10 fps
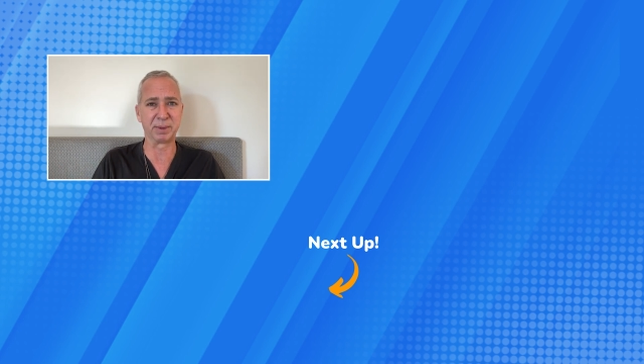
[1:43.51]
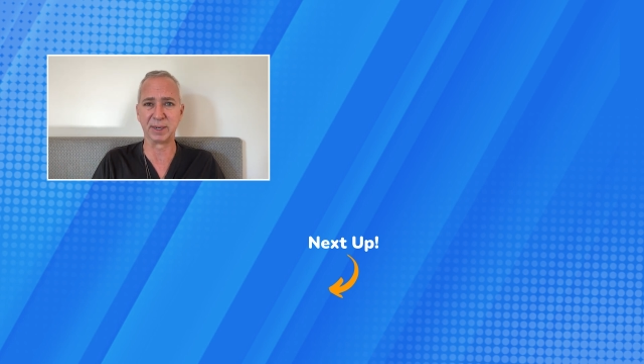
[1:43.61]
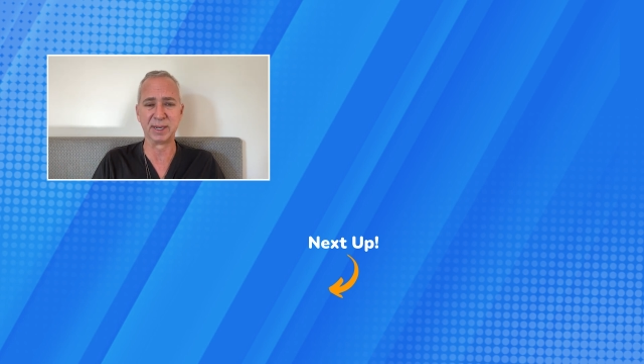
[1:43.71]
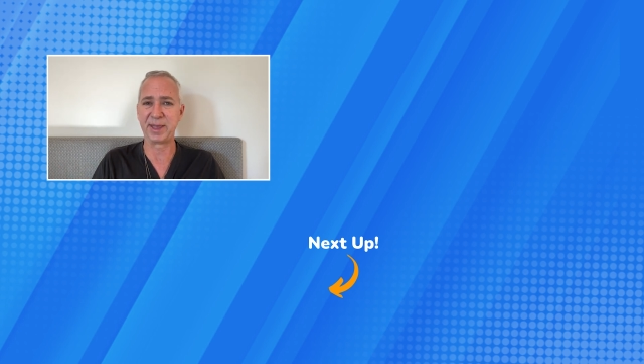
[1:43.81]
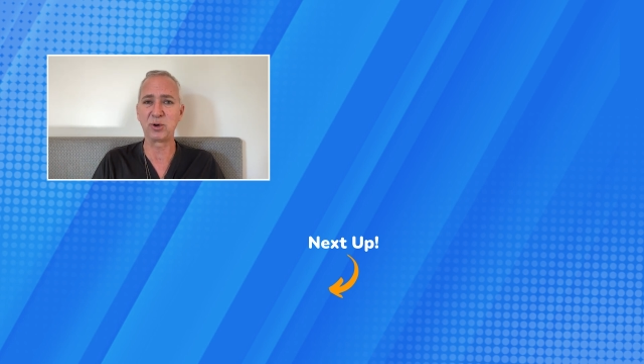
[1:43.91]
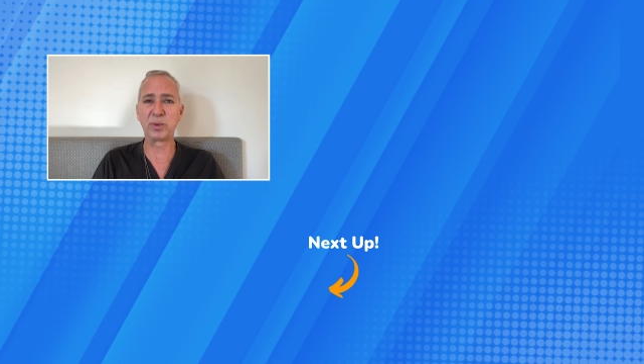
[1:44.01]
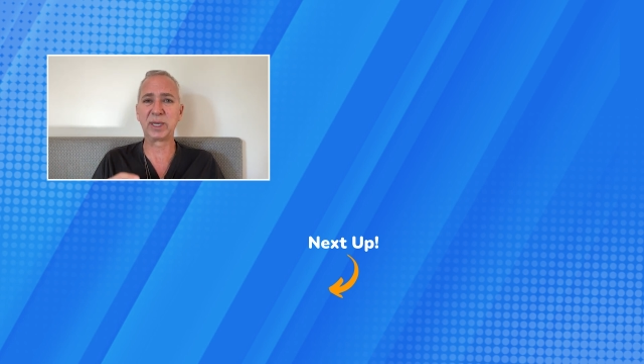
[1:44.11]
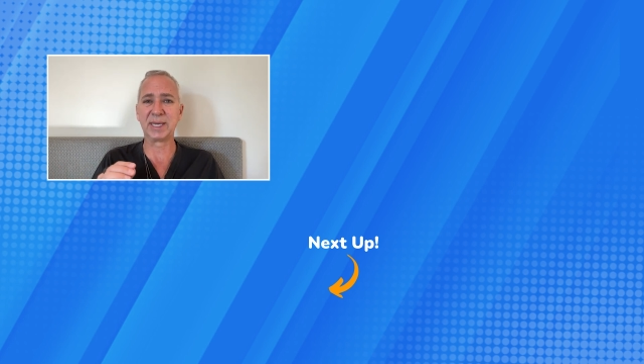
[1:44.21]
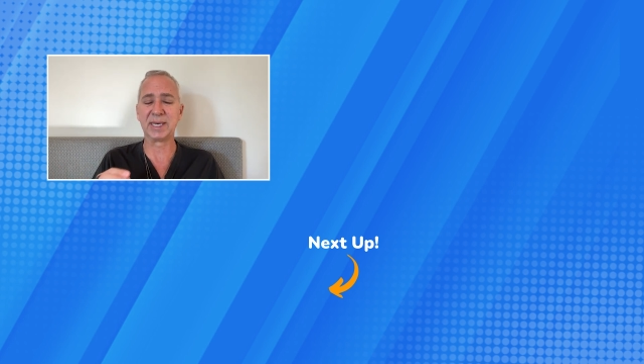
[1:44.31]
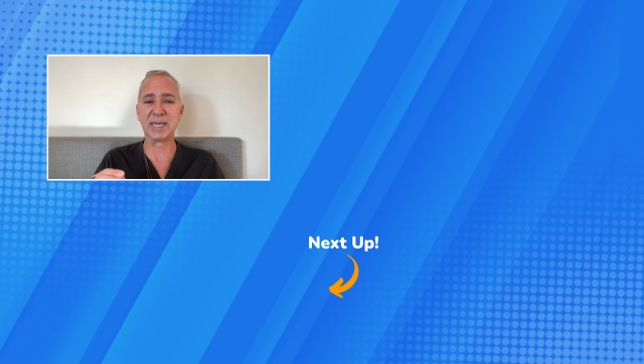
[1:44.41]
but they don't
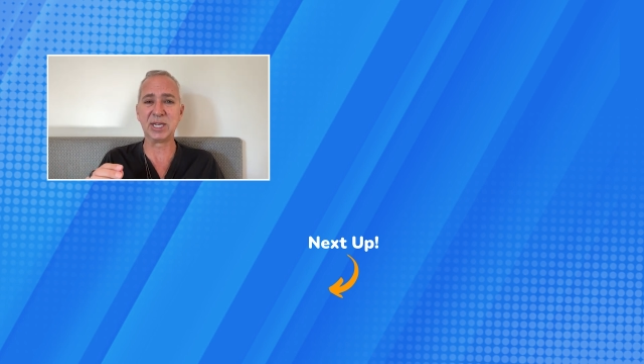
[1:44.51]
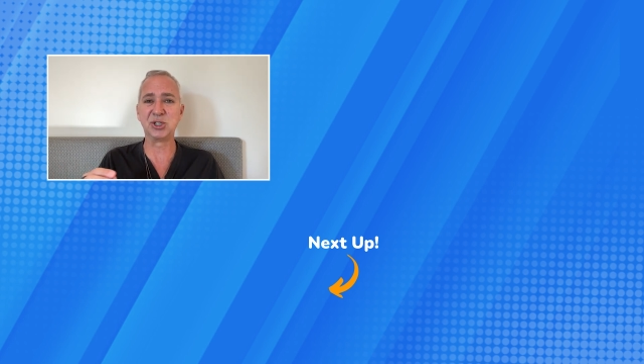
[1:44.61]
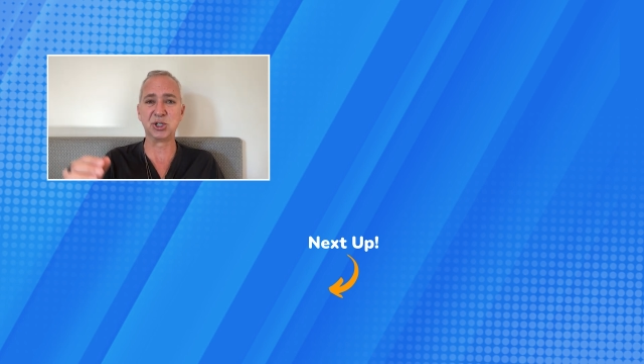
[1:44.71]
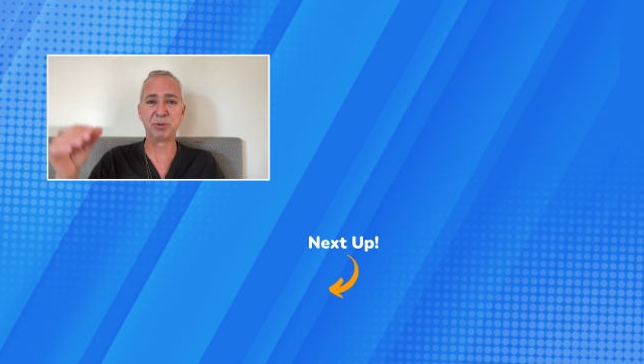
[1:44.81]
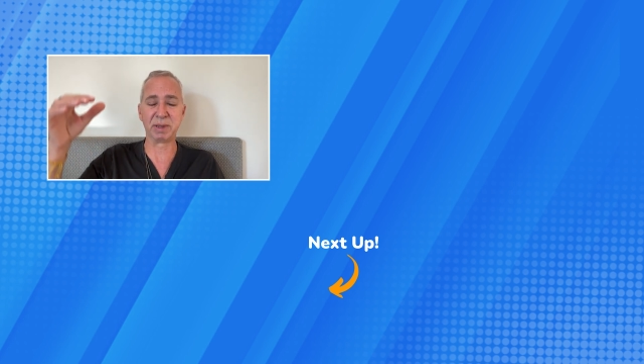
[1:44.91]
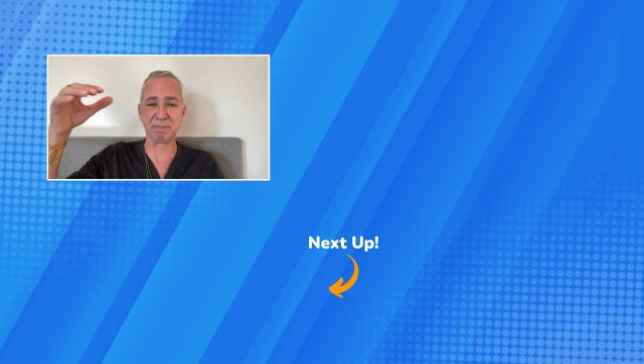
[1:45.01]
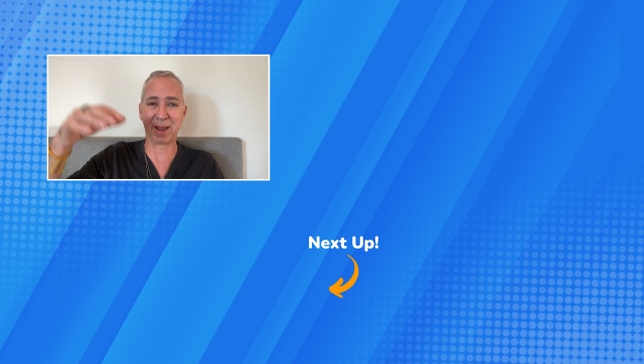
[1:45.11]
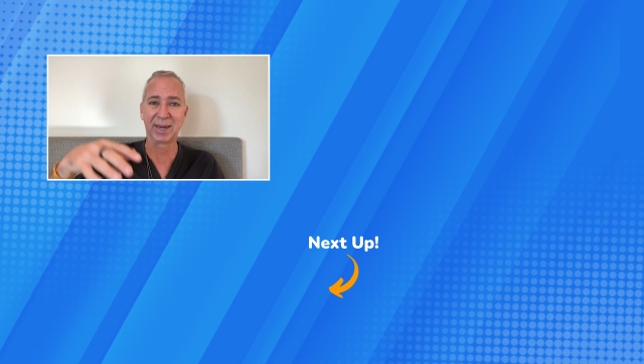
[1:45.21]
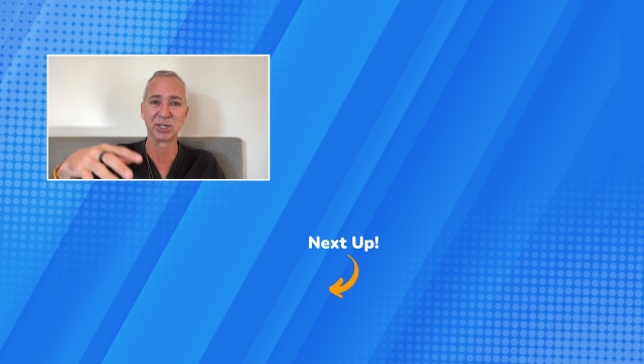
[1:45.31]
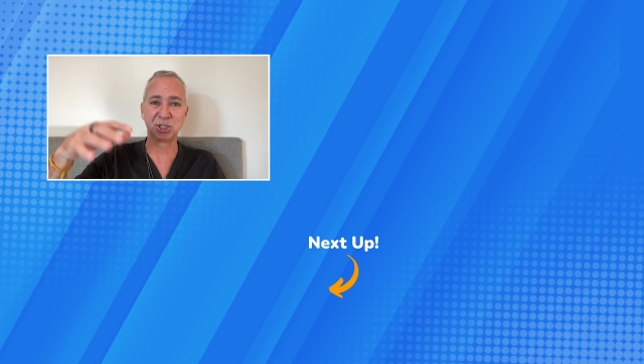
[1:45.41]
really need you to be
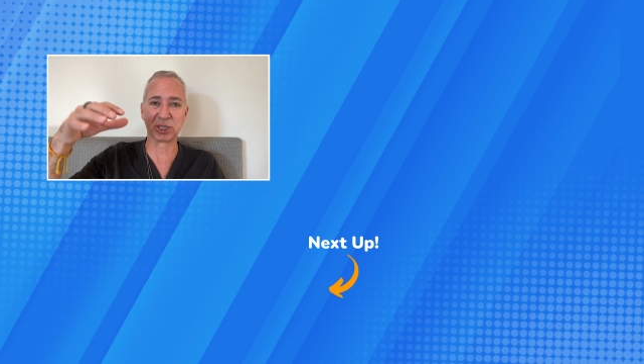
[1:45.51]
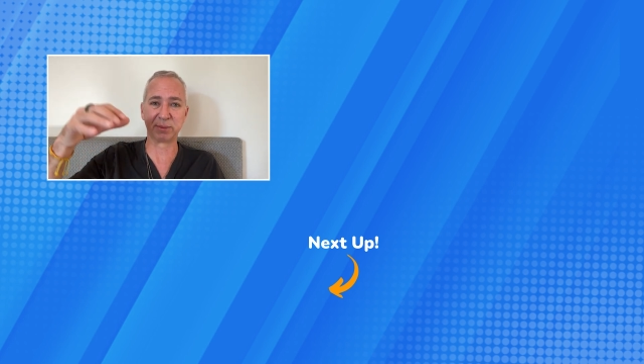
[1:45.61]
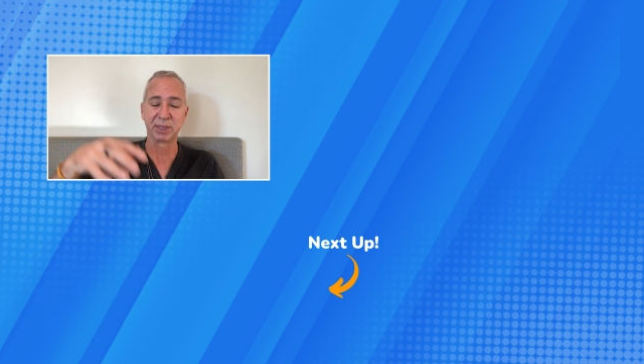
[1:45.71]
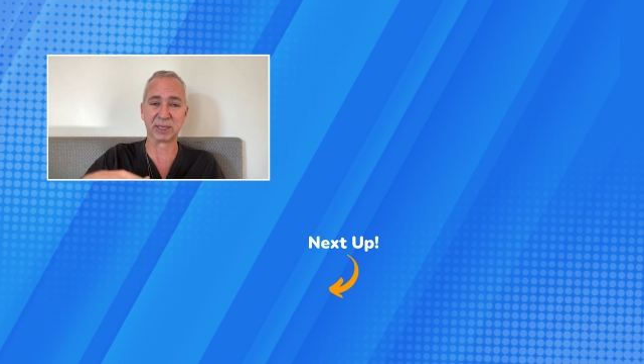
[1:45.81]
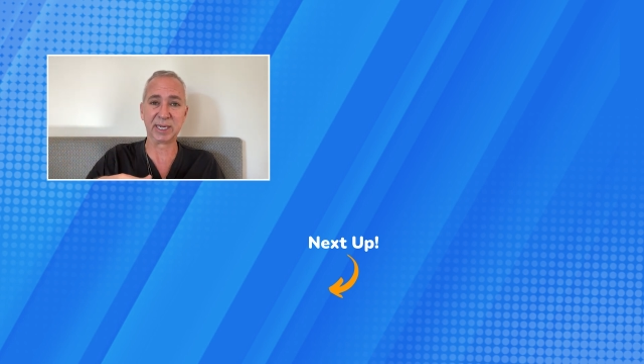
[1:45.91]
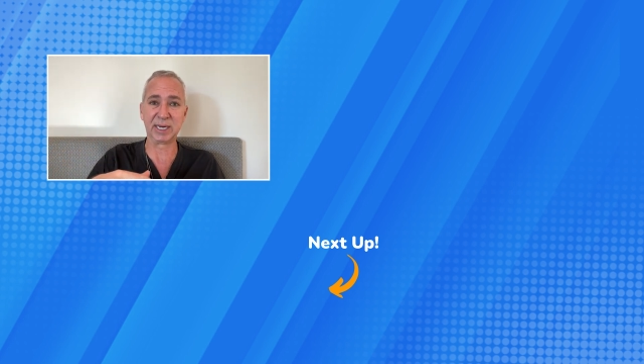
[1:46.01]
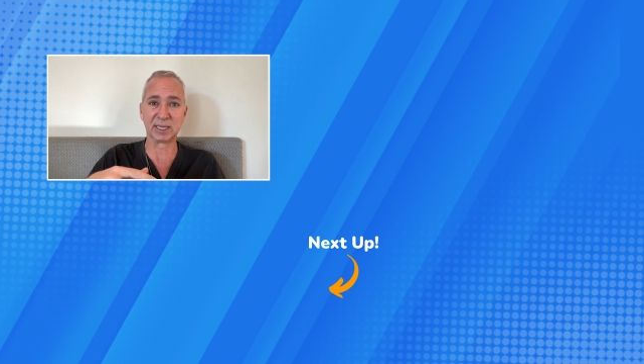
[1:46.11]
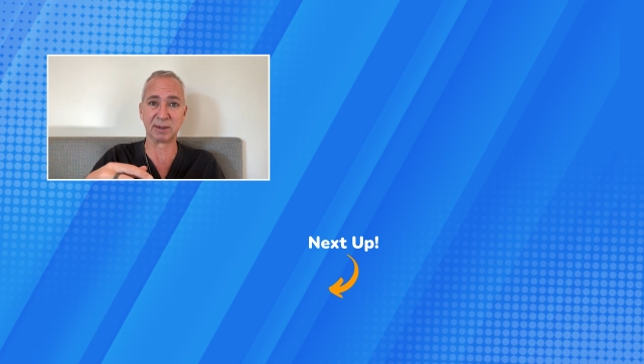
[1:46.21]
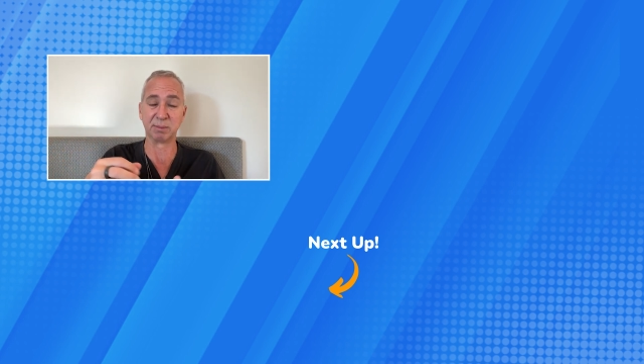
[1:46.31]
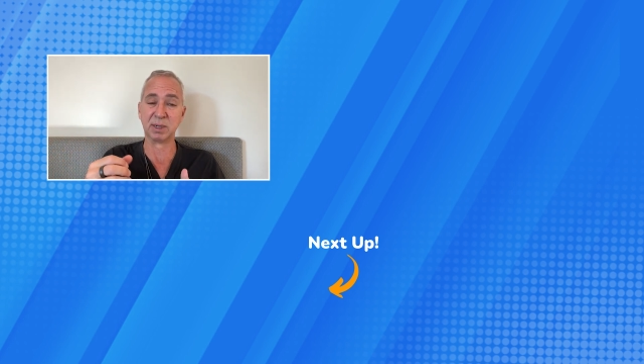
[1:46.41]
managing them and leading
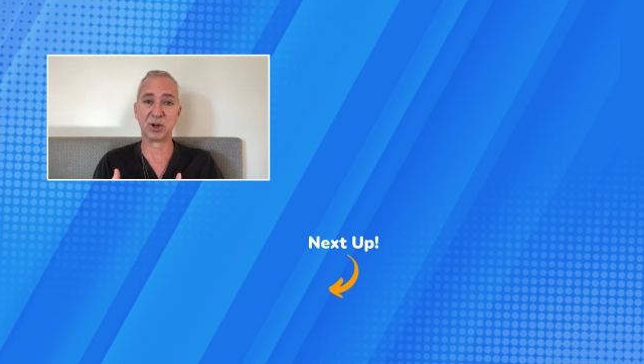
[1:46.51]
them.